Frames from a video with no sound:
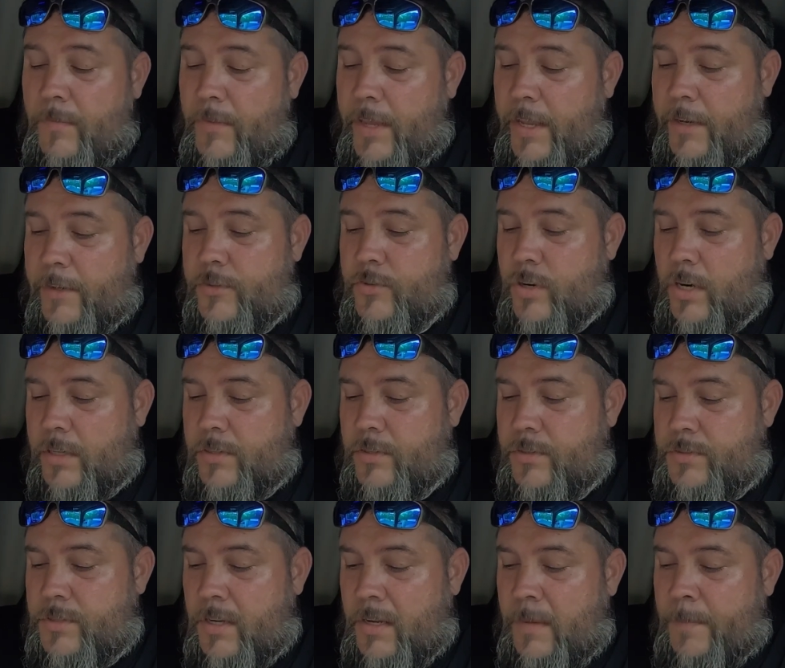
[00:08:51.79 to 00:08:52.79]
and
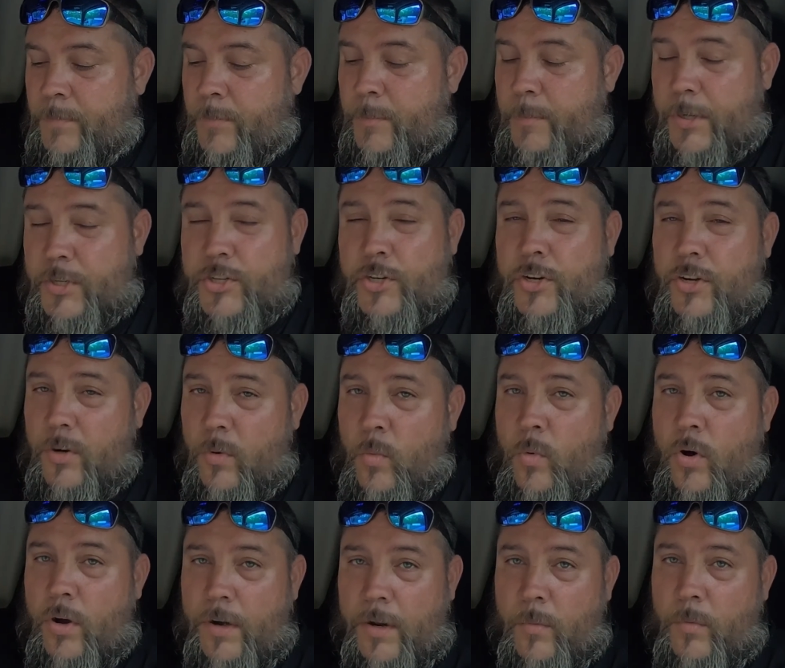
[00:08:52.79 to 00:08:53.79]
instructors. But you're going
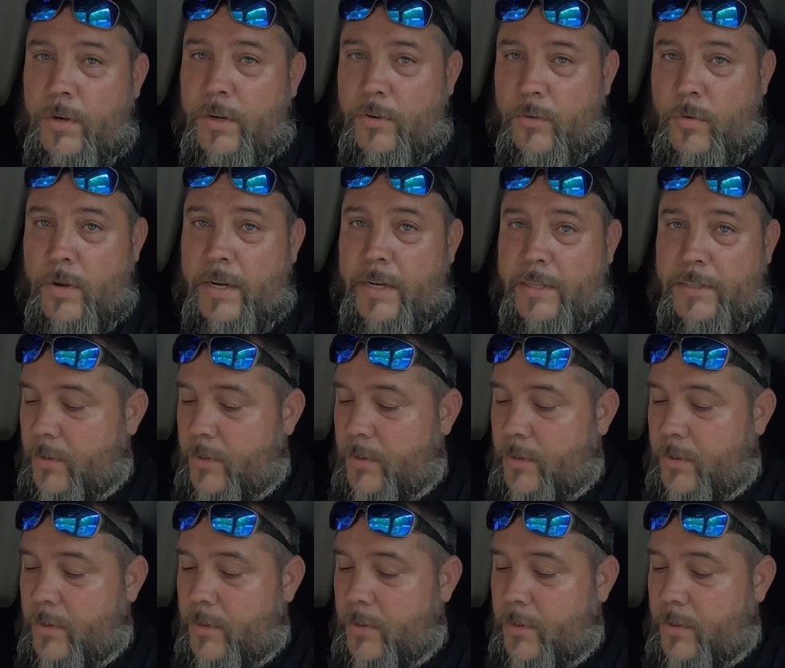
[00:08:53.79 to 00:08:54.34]
to want it when you're ready.